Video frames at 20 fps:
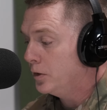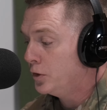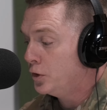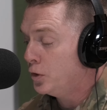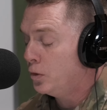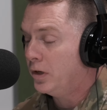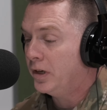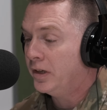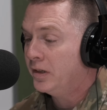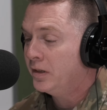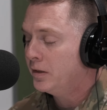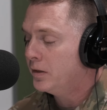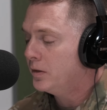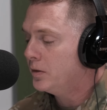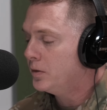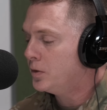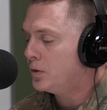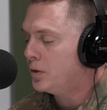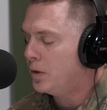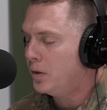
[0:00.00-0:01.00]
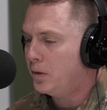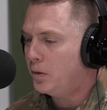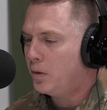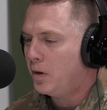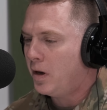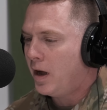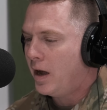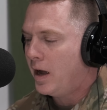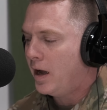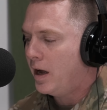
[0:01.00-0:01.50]
Sure.
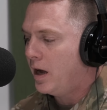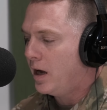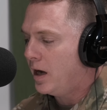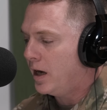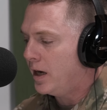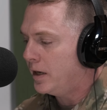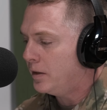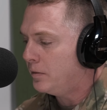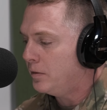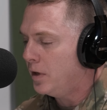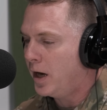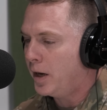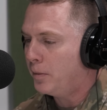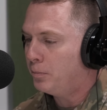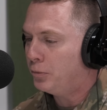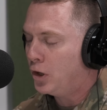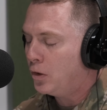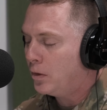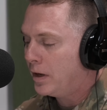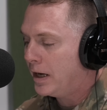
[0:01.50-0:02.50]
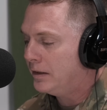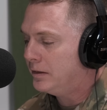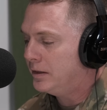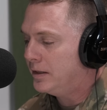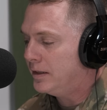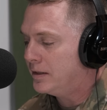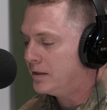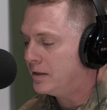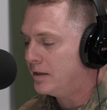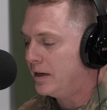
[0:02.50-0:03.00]
So I broke out
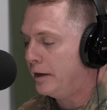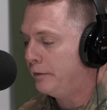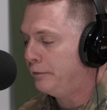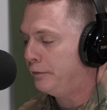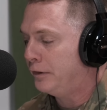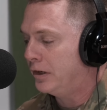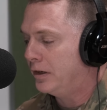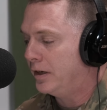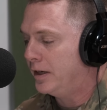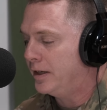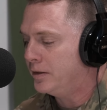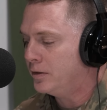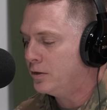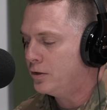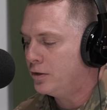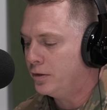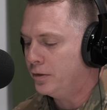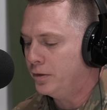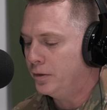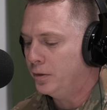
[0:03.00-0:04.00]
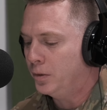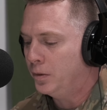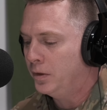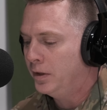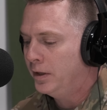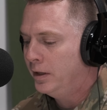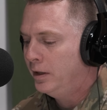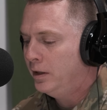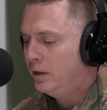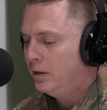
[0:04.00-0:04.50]
this effort into
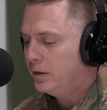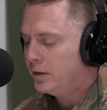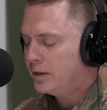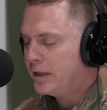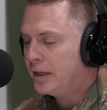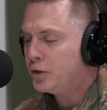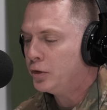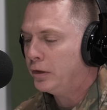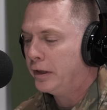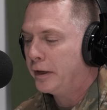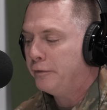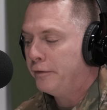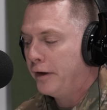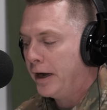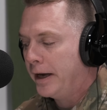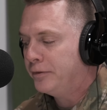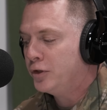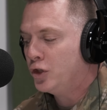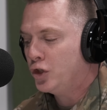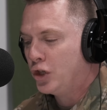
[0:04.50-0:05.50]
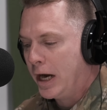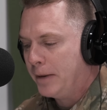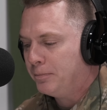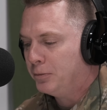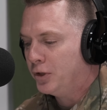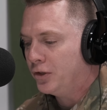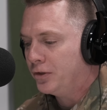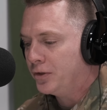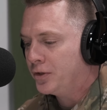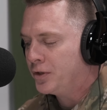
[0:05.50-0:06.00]
essentially 5
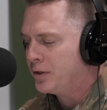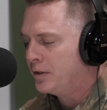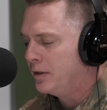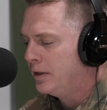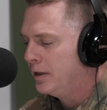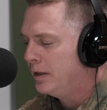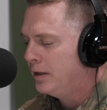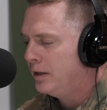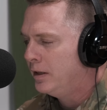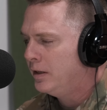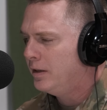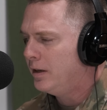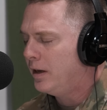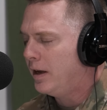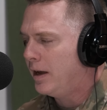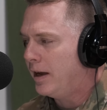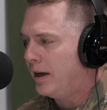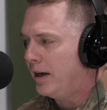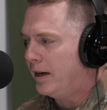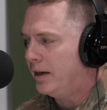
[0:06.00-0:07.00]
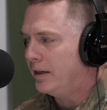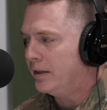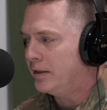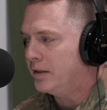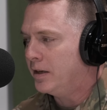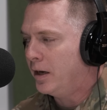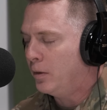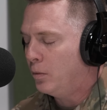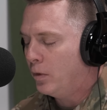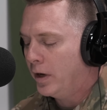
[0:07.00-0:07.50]
chapters.
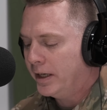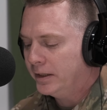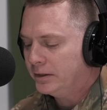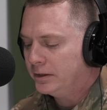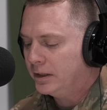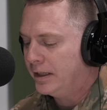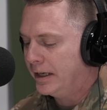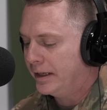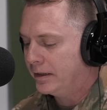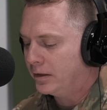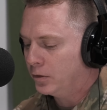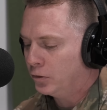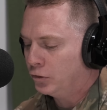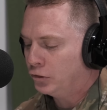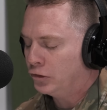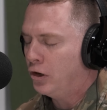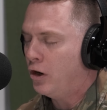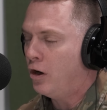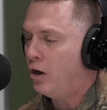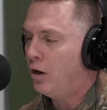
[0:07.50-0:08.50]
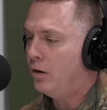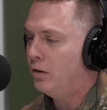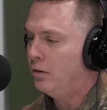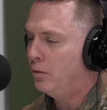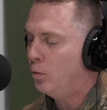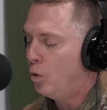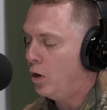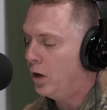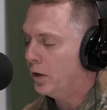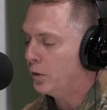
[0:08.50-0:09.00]
And I wanted to take a crawl,
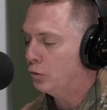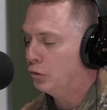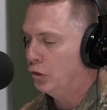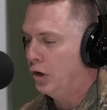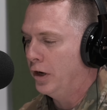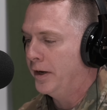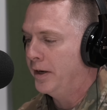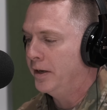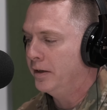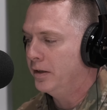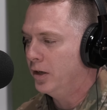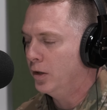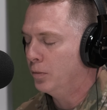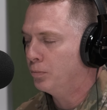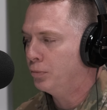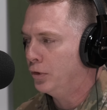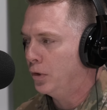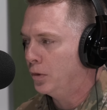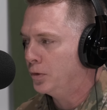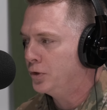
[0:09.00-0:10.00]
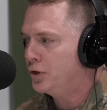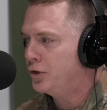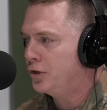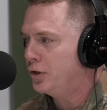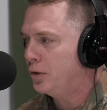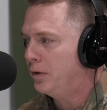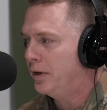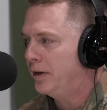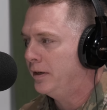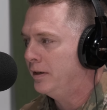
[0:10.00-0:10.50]
walk, run approach
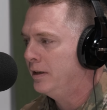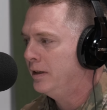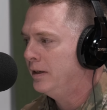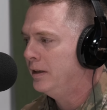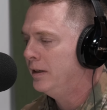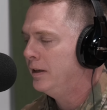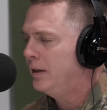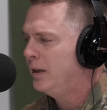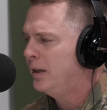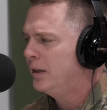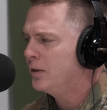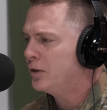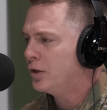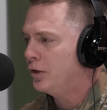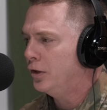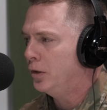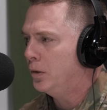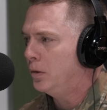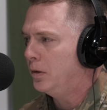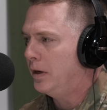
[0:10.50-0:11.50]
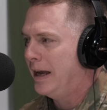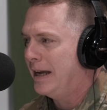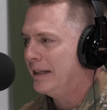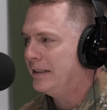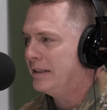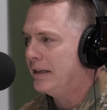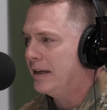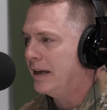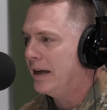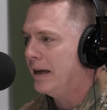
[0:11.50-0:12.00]
to it. So
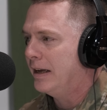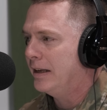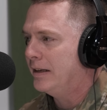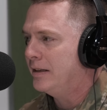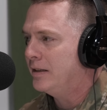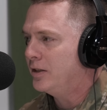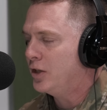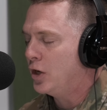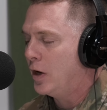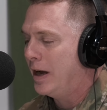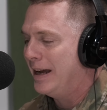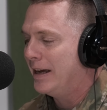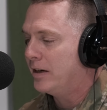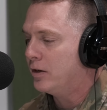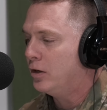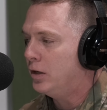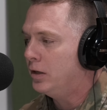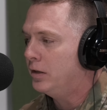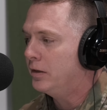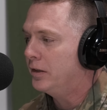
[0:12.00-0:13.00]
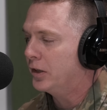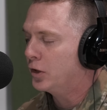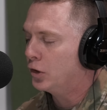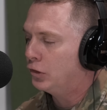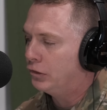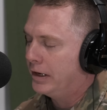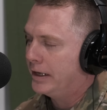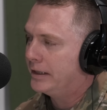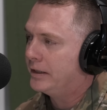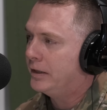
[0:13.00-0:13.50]
at the end, you had all the
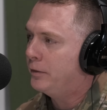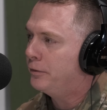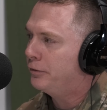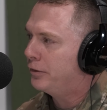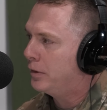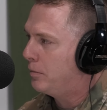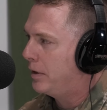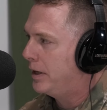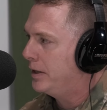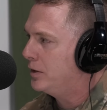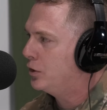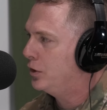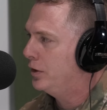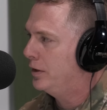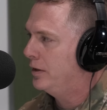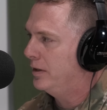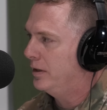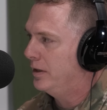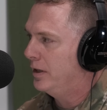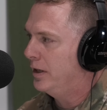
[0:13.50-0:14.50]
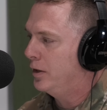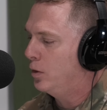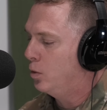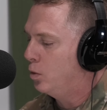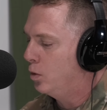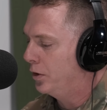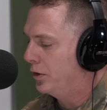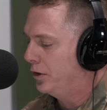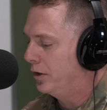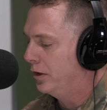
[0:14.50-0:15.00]
correct information in
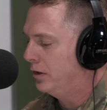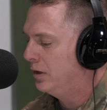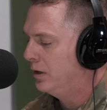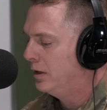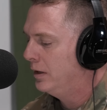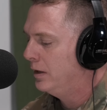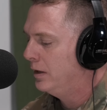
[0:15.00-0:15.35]
order